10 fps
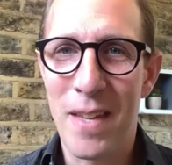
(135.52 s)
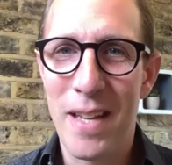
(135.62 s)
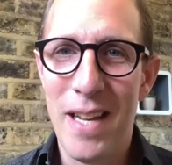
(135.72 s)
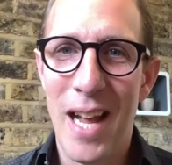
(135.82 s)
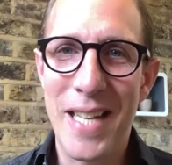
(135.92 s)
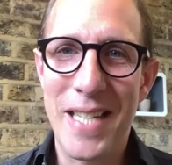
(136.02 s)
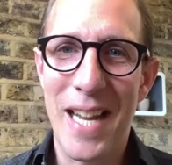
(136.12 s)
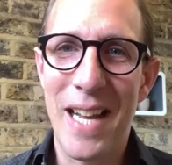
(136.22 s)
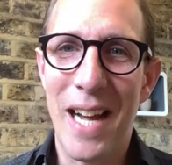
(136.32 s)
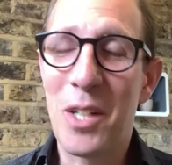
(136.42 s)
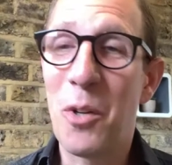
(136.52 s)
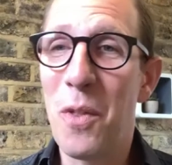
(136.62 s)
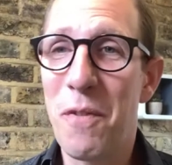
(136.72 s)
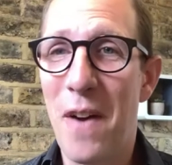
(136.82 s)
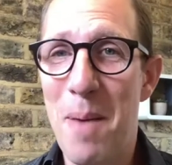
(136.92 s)
And I called
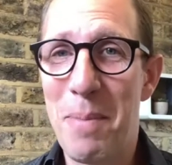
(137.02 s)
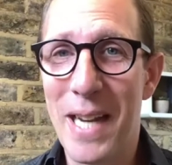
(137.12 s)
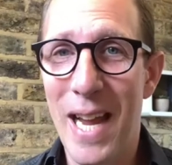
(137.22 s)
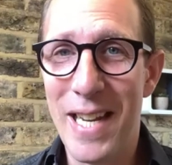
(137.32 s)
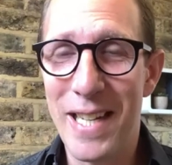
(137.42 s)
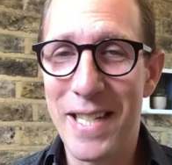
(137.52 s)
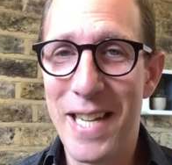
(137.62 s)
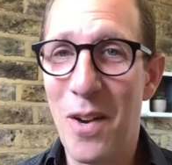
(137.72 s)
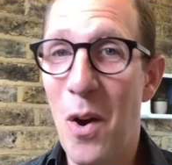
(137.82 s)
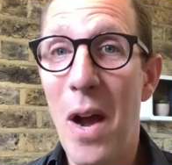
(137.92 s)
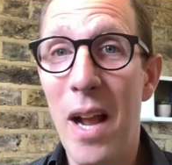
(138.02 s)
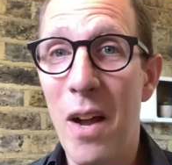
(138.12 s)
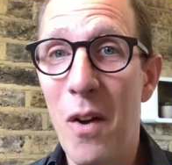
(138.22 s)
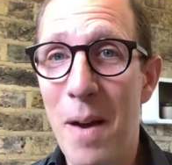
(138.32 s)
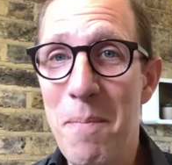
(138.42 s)
the fire brigade and said, oh,
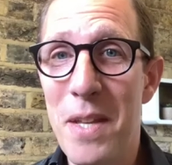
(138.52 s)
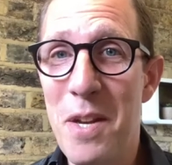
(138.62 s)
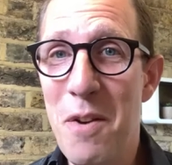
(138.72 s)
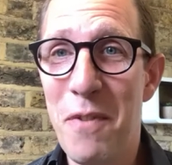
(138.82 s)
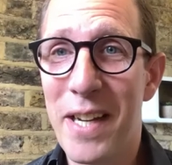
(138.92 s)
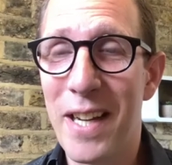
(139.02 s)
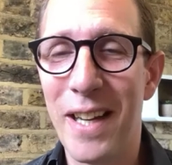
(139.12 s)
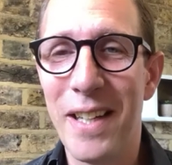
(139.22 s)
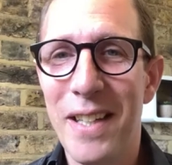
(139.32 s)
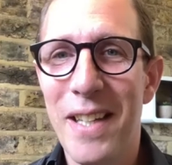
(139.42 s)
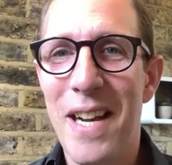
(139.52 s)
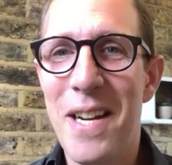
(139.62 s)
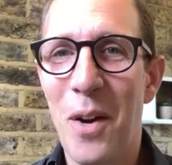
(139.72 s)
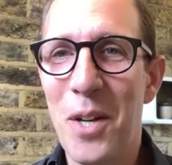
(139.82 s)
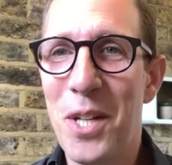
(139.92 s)
hello, I'm the new vicar. You know,
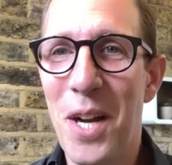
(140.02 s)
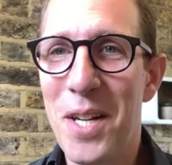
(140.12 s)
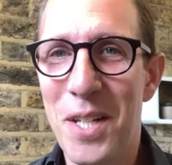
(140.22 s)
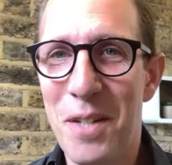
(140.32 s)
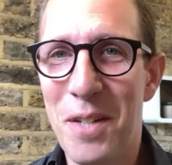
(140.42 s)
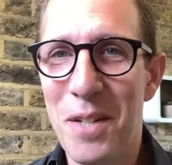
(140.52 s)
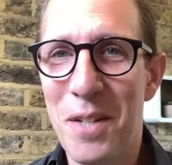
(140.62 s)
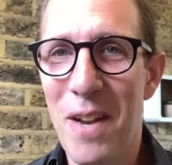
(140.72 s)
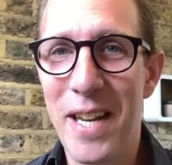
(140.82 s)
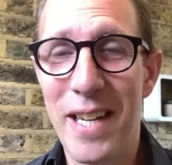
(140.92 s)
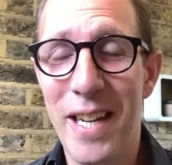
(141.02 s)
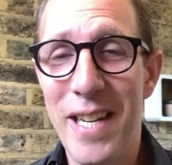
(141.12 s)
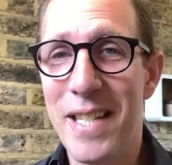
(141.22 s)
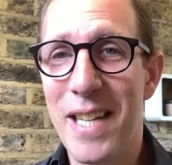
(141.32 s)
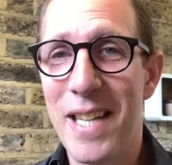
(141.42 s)
our church is flooded. I didn't
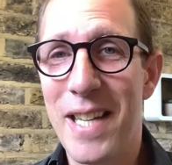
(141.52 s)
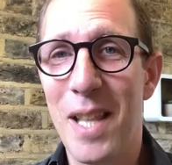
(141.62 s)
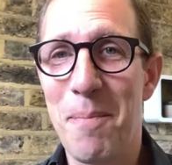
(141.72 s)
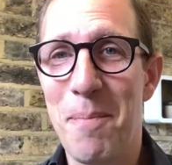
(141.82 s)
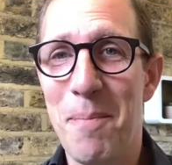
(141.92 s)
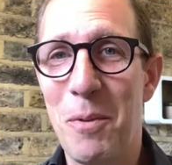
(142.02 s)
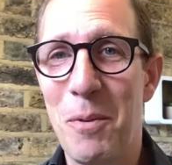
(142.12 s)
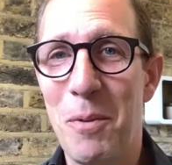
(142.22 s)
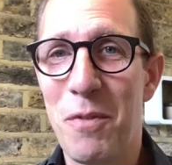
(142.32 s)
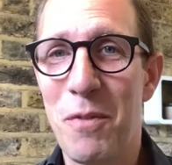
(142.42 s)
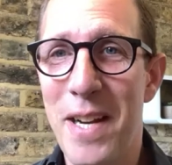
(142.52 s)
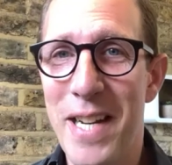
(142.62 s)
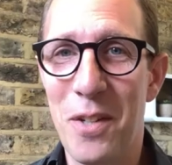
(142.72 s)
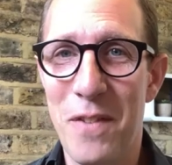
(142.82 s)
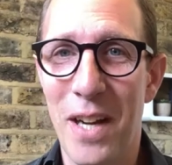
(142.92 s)
tell them it was flooded in sort of
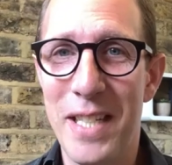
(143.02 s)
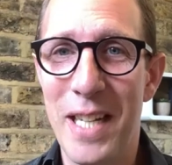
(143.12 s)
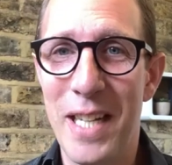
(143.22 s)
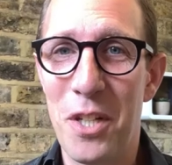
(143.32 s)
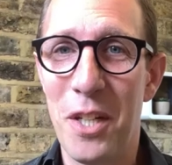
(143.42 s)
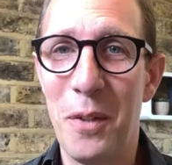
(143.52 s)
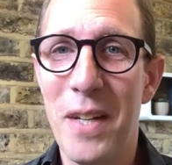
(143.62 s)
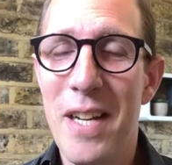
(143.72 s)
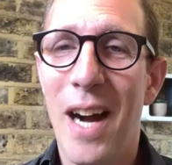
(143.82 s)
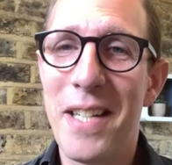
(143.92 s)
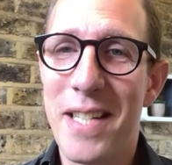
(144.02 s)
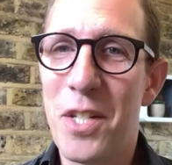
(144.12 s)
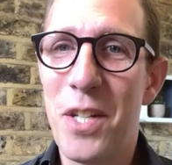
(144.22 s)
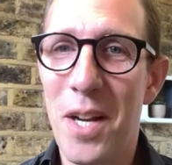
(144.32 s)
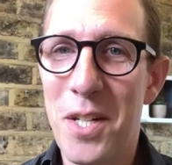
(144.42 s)
1902. I just said the church
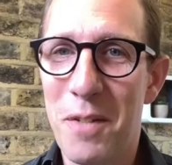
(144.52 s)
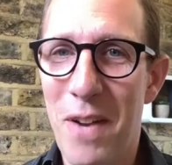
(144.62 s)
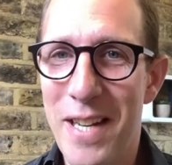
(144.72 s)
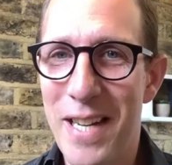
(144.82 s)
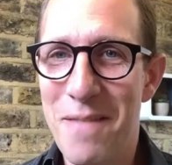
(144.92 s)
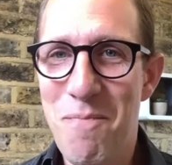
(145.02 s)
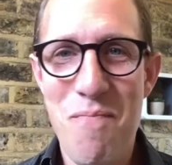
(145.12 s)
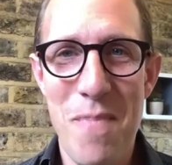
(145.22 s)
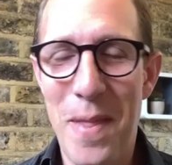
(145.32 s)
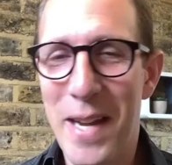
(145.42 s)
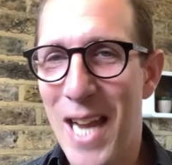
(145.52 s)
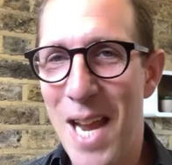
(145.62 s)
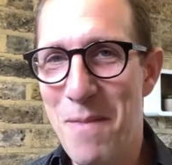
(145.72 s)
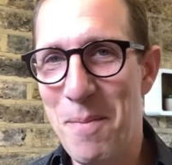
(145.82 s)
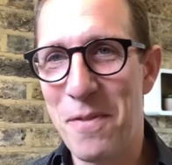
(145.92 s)
is flooded. And they came around
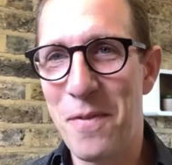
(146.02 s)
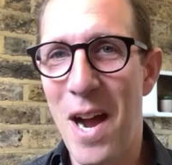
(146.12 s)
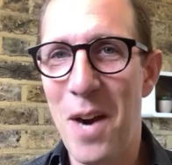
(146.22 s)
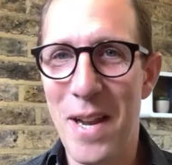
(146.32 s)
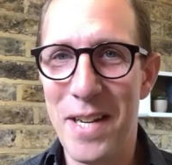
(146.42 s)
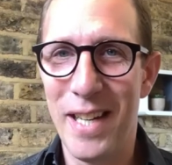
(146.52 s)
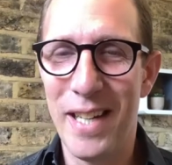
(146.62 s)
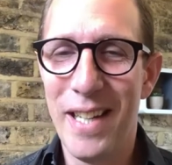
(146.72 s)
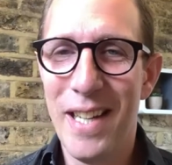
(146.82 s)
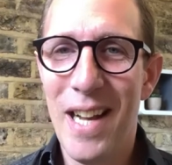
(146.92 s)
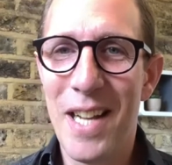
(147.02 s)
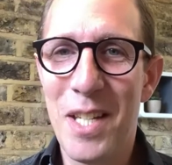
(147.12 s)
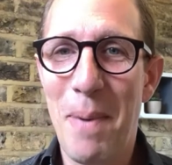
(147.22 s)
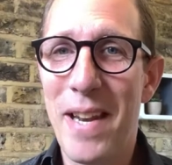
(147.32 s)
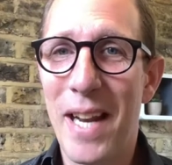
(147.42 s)
with a fire engine and
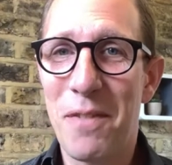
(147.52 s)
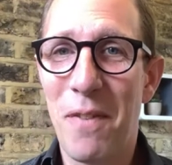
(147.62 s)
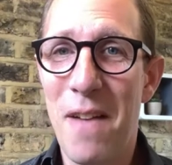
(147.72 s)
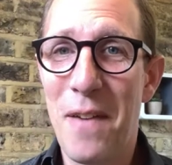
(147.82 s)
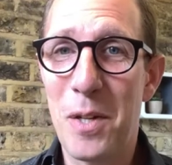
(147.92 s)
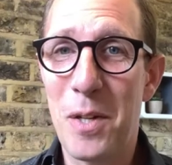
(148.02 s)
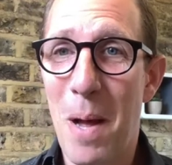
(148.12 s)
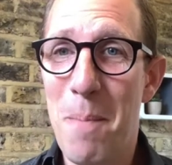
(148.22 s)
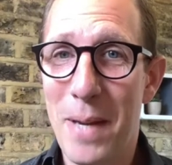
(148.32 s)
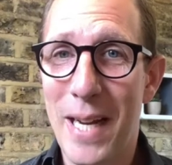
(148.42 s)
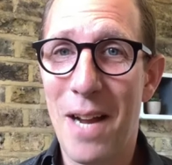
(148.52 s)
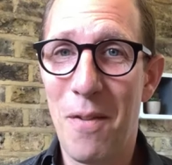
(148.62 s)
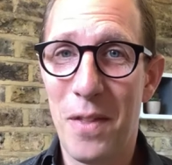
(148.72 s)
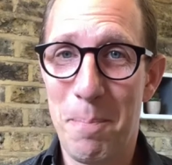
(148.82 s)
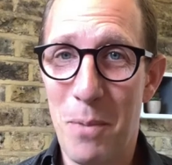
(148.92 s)
spent the next 5 hours pumping out
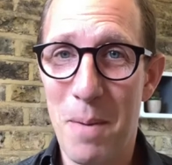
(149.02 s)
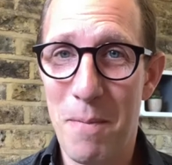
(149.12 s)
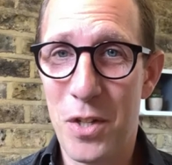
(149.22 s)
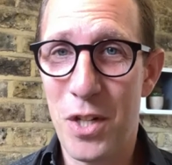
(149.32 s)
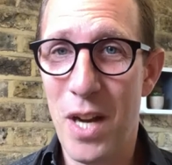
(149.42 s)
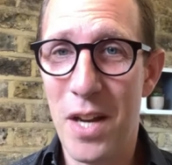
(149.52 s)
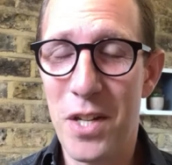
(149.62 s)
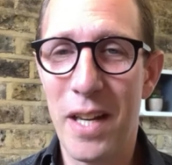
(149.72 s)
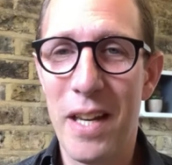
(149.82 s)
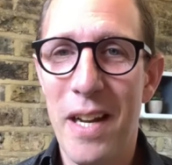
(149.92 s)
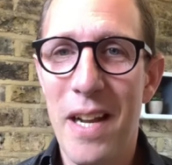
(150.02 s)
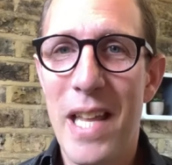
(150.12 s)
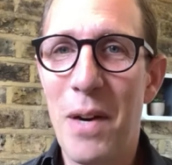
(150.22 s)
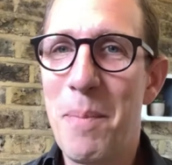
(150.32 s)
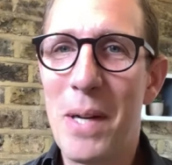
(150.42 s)
the bottom of the church. And they
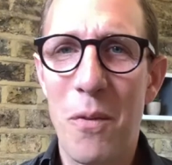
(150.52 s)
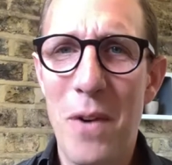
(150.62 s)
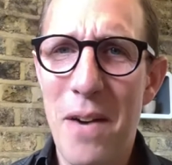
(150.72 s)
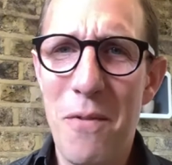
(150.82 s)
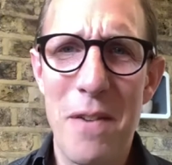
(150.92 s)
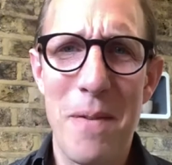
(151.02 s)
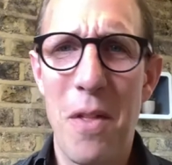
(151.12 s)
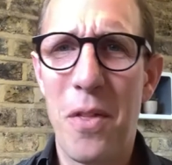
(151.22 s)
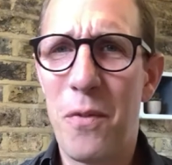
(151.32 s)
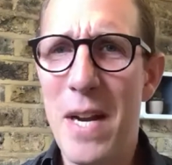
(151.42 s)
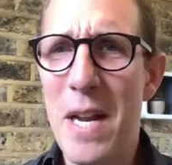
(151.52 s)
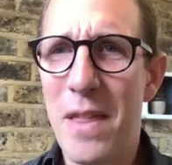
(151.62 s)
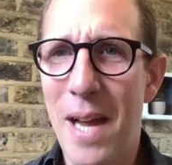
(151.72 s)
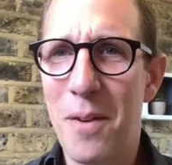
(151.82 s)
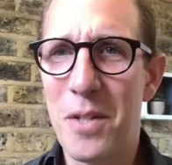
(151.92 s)
reckon we got rid of about
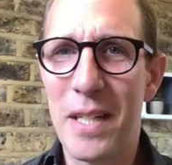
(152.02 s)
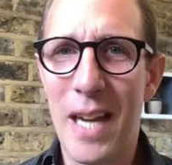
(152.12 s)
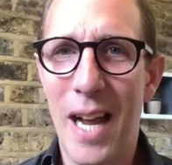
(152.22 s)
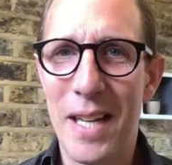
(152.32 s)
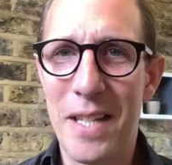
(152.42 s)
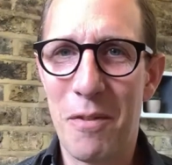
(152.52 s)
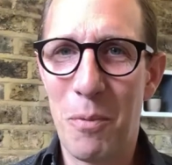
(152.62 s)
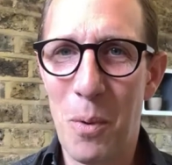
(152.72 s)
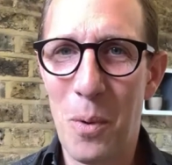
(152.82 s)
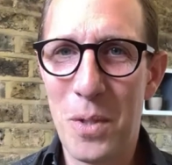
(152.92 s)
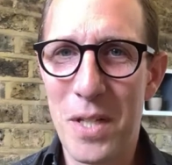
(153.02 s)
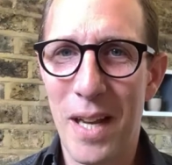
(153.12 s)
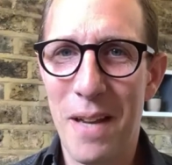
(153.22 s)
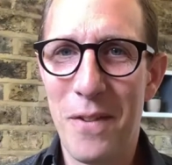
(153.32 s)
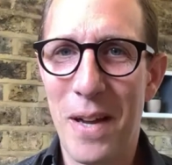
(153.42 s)
3,000 gallons of
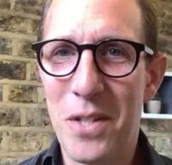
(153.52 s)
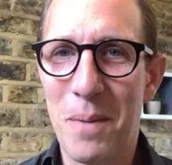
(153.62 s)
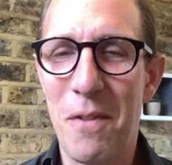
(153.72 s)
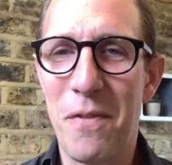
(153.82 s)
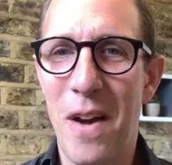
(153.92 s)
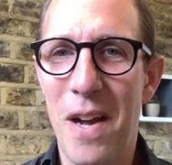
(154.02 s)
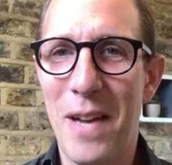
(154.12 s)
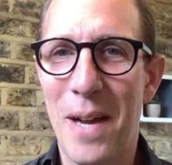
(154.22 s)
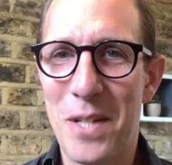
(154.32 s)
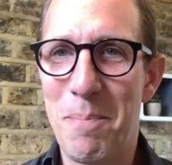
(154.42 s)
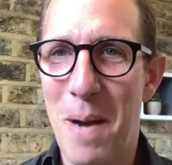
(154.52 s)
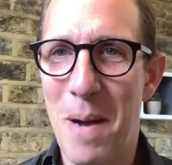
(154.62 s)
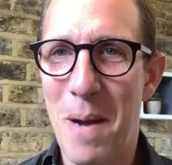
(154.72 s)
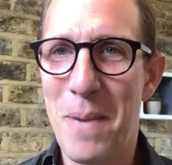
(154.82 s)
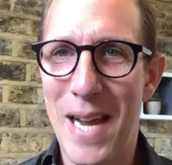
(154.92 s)
water. It took about 5 hours to
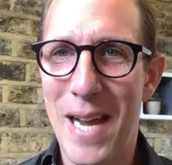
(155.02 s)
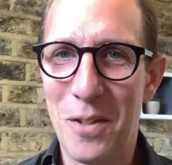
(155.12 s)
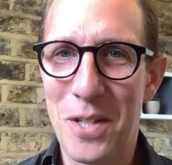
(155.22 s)
pump out.